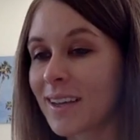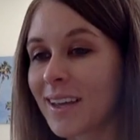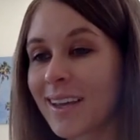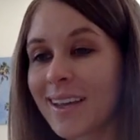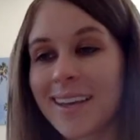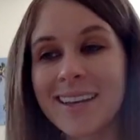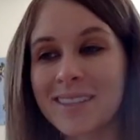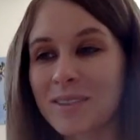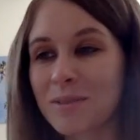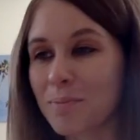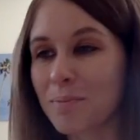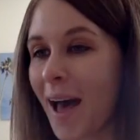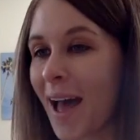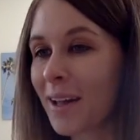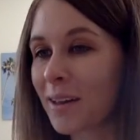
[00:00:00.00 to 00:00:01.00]
He
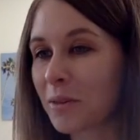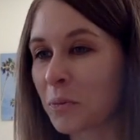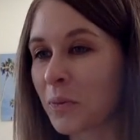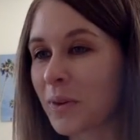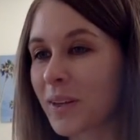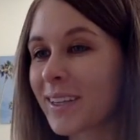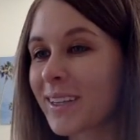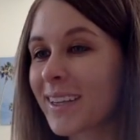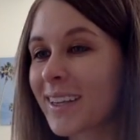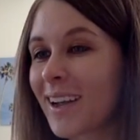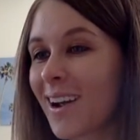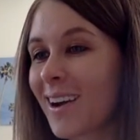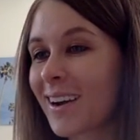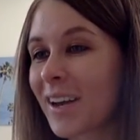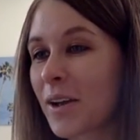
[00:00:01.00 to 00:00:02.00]
smiled really
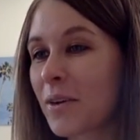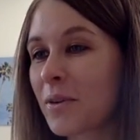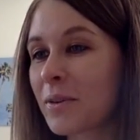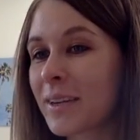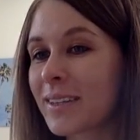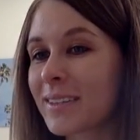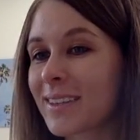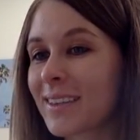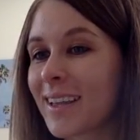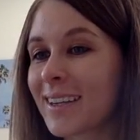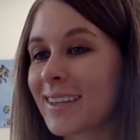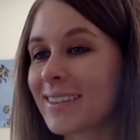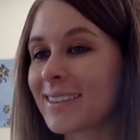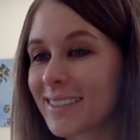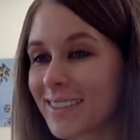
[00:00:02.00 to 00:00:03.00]
hard at Otis and then
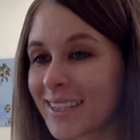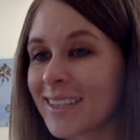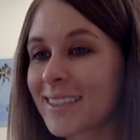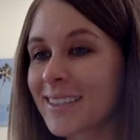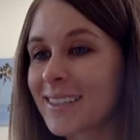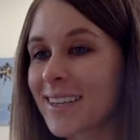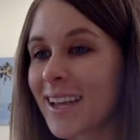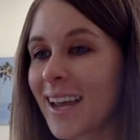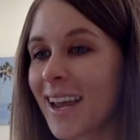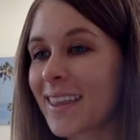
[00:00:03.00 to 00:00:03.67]
he sneezed